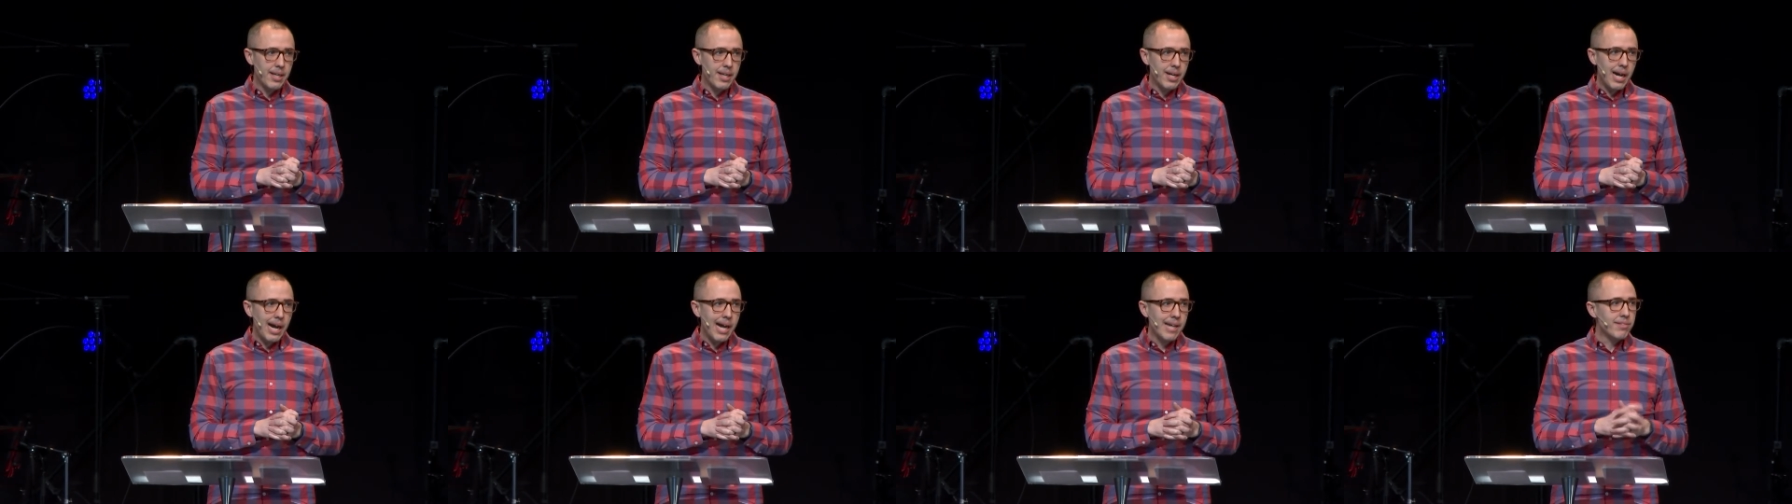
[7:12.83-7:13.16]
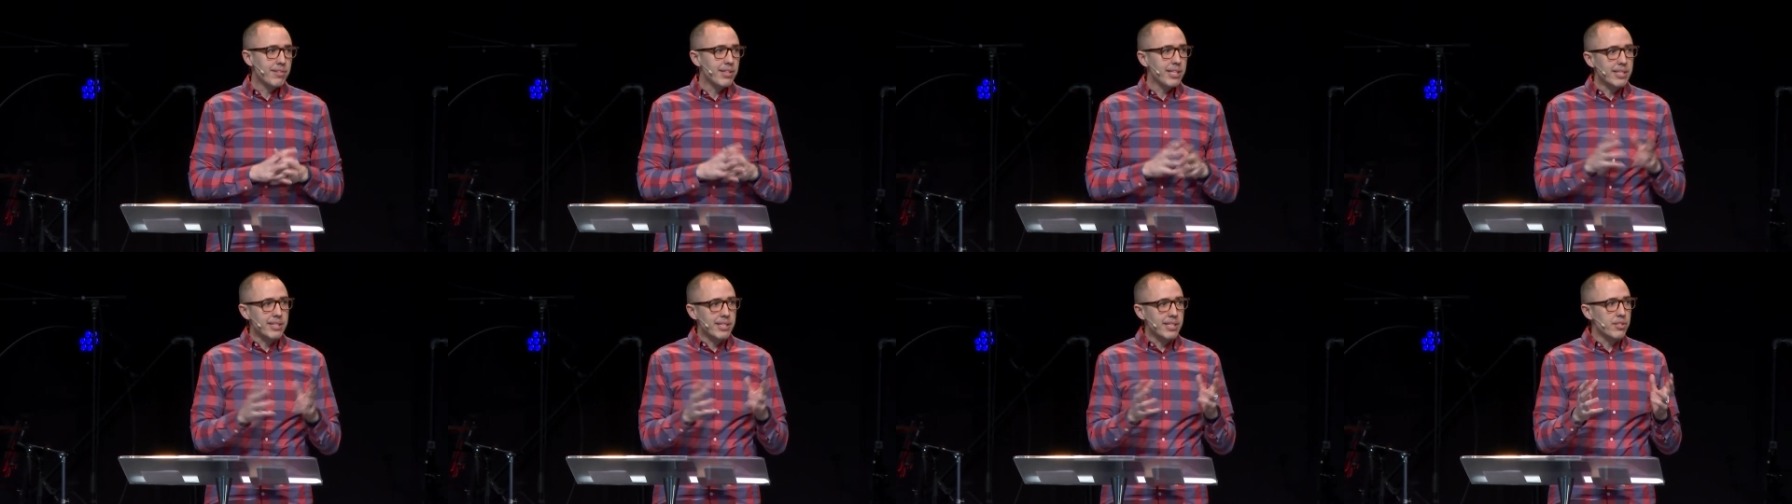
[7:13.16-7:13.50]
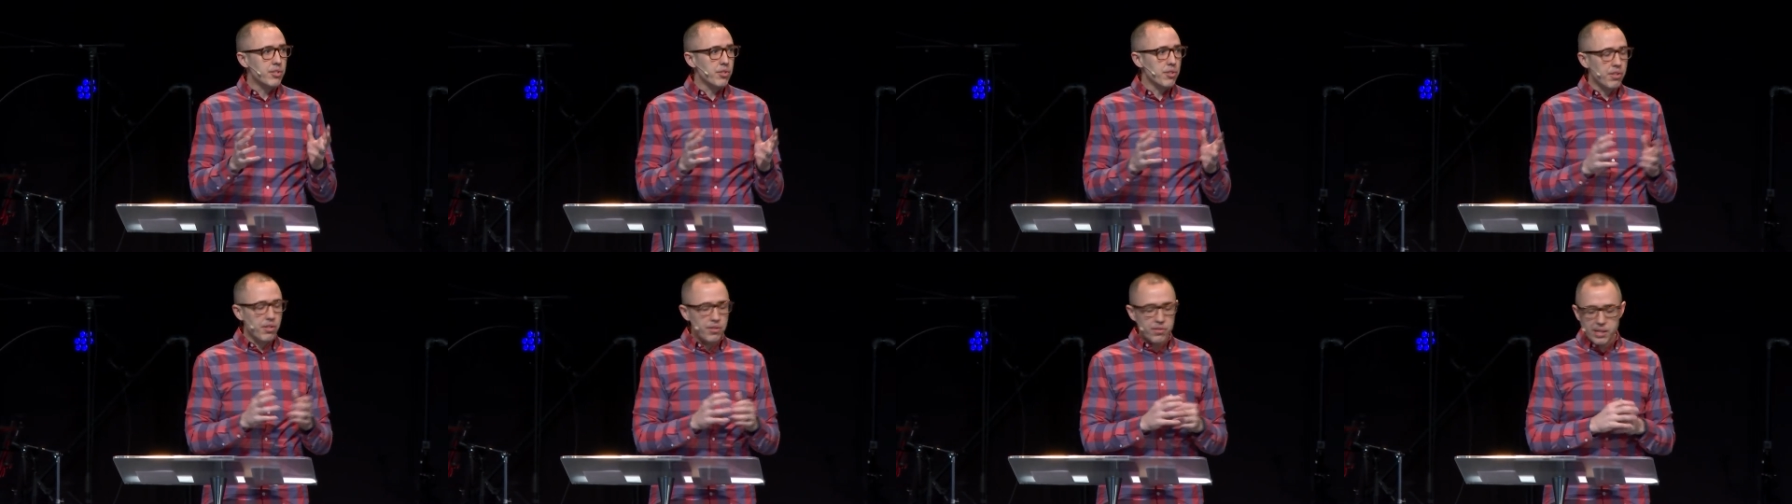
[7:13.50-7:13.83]
I think
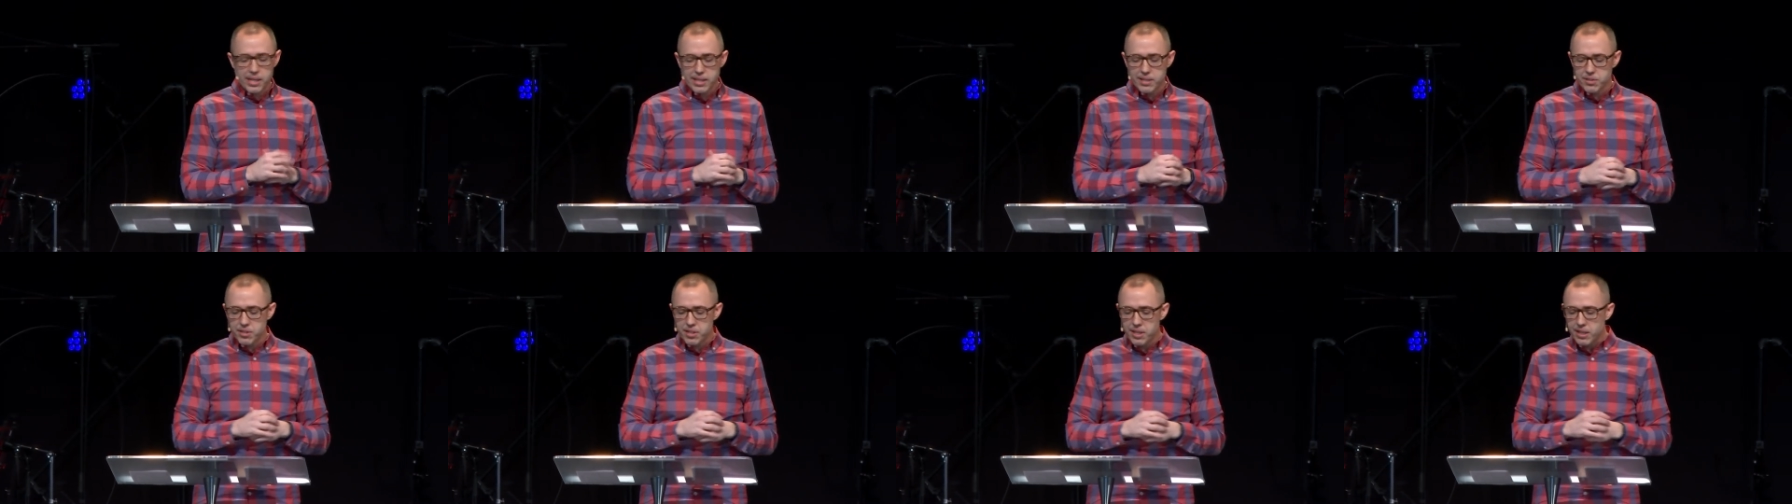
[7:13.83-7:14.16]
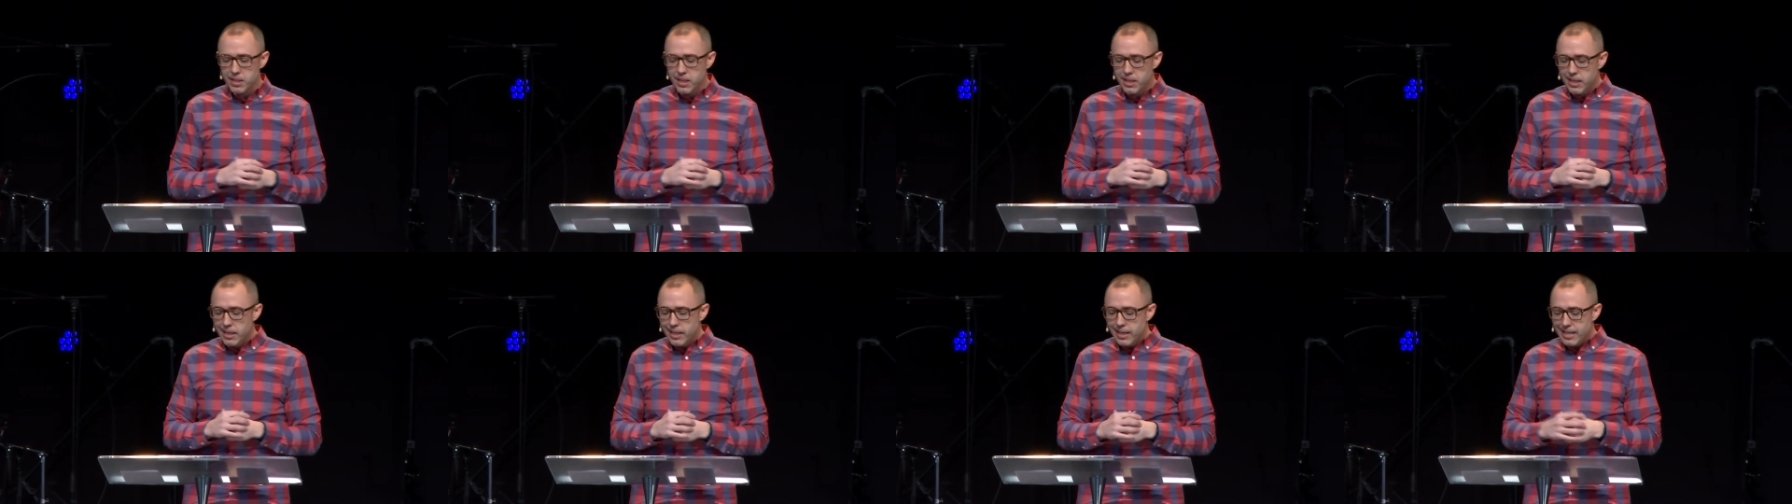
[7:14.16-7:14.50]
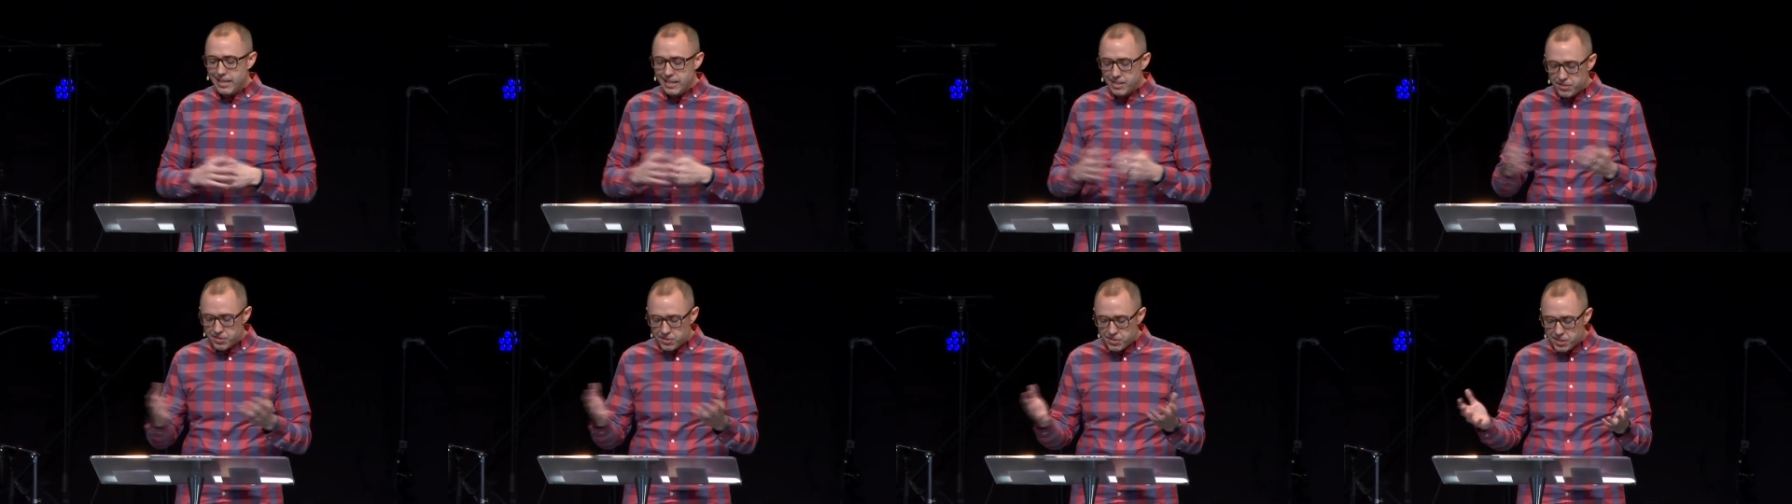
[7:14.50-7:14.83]
these are the things that
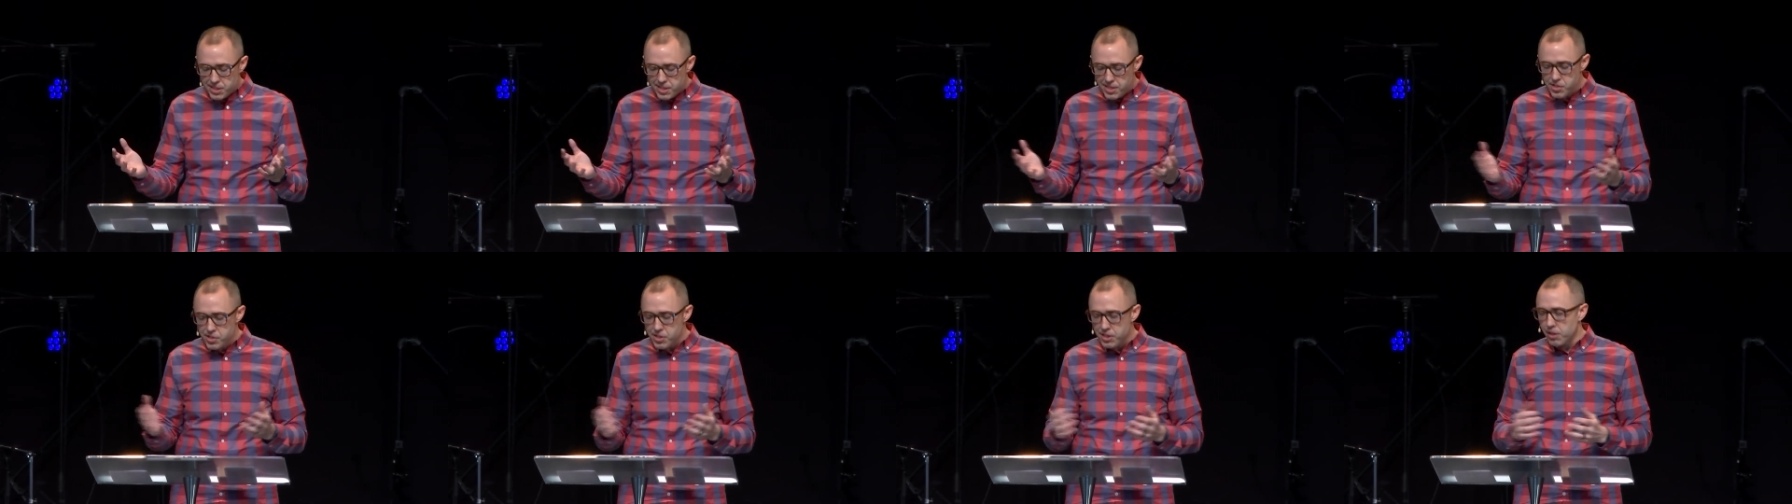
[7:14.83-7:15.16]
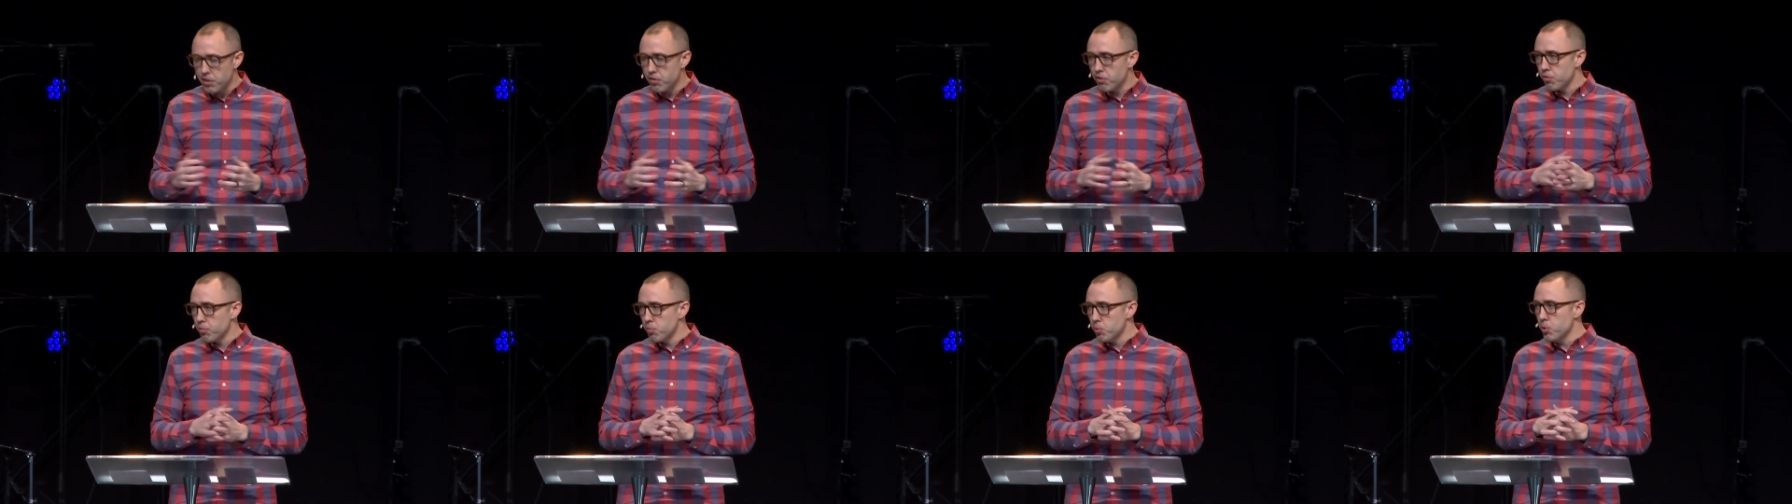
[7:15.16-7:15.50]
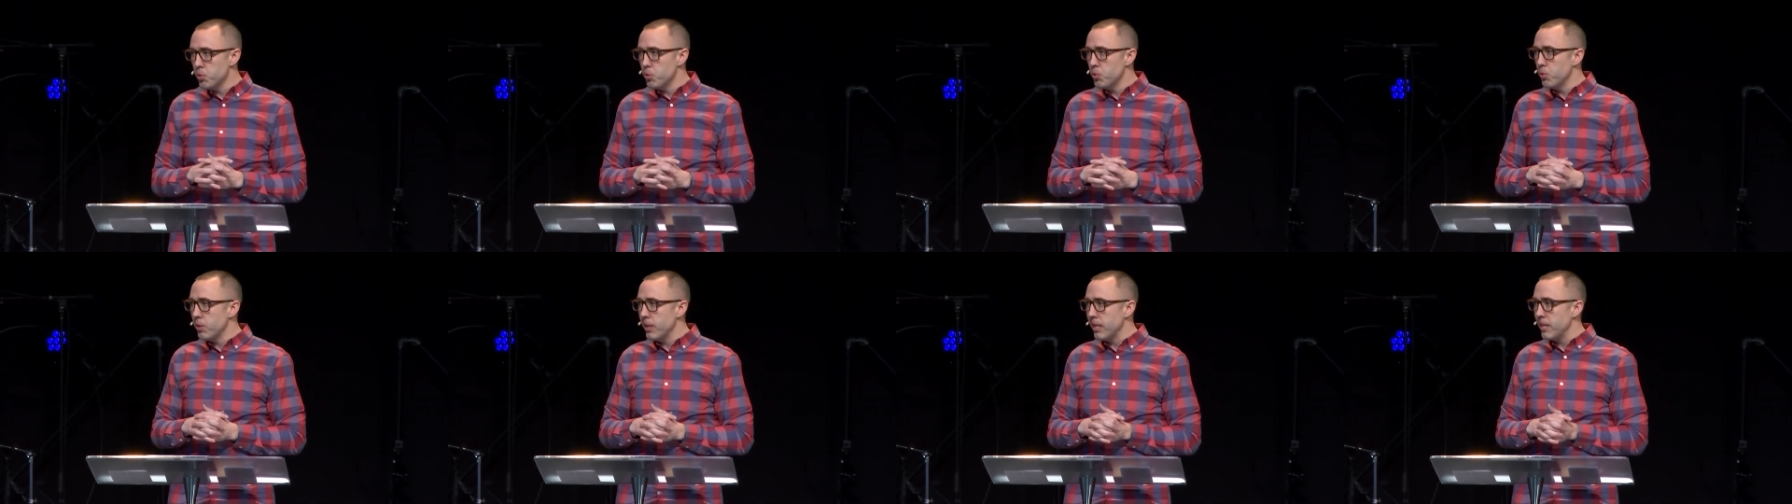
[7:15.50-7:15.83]
he is teaching
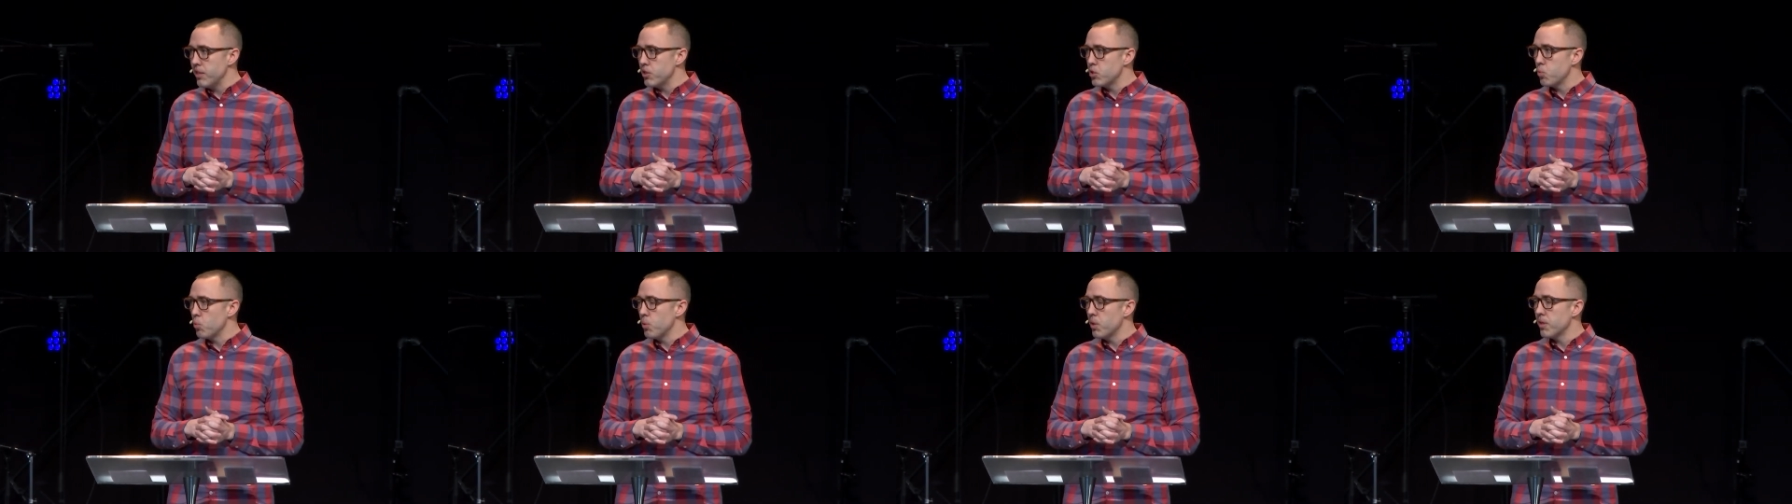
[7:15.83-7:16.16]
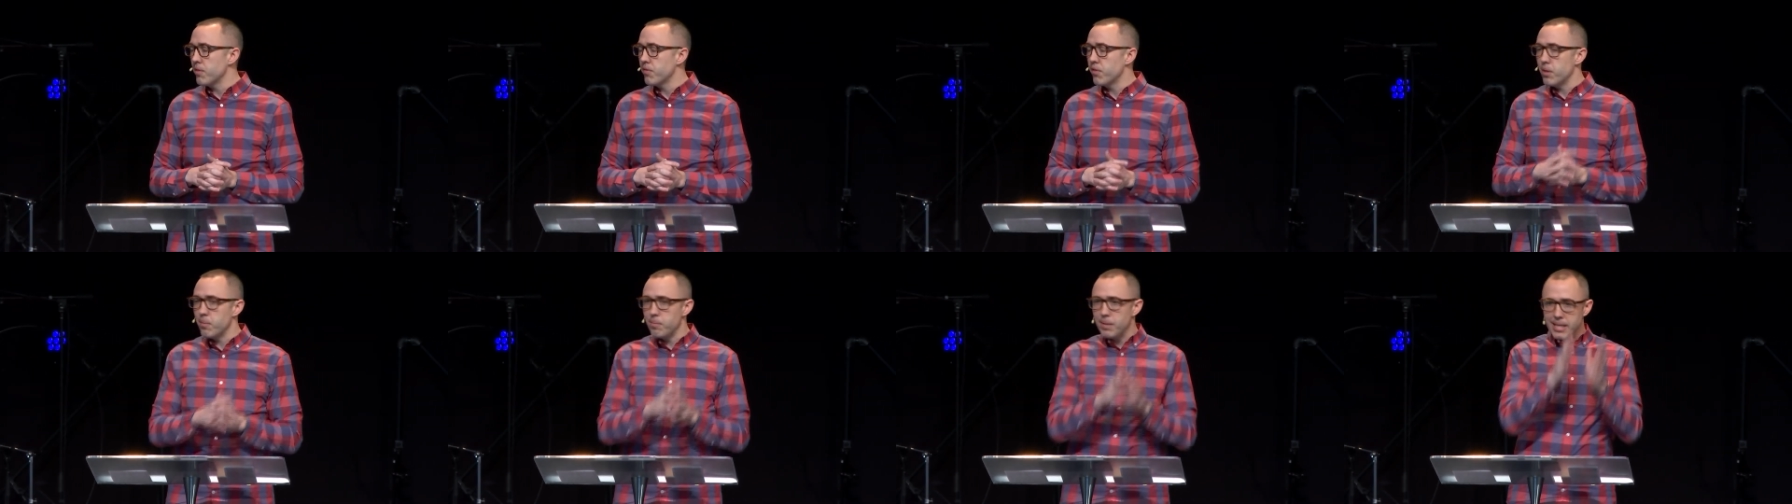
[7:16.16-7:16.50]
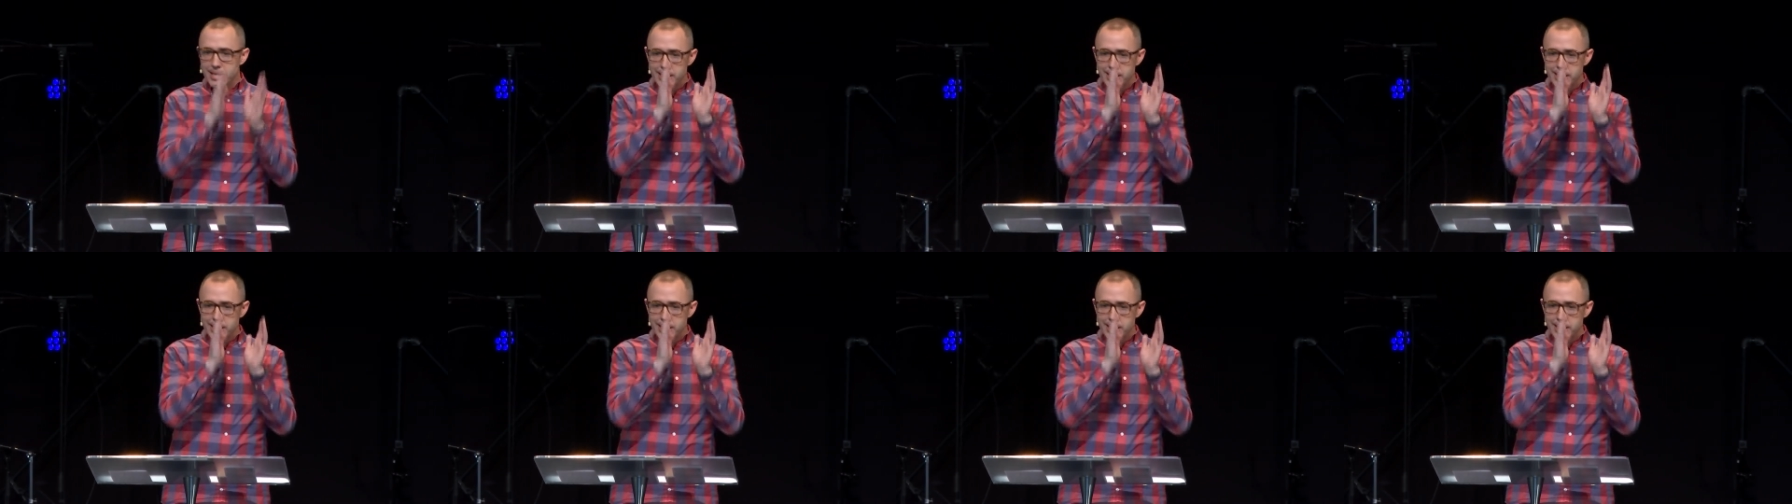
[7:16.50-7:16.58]
through each one of them,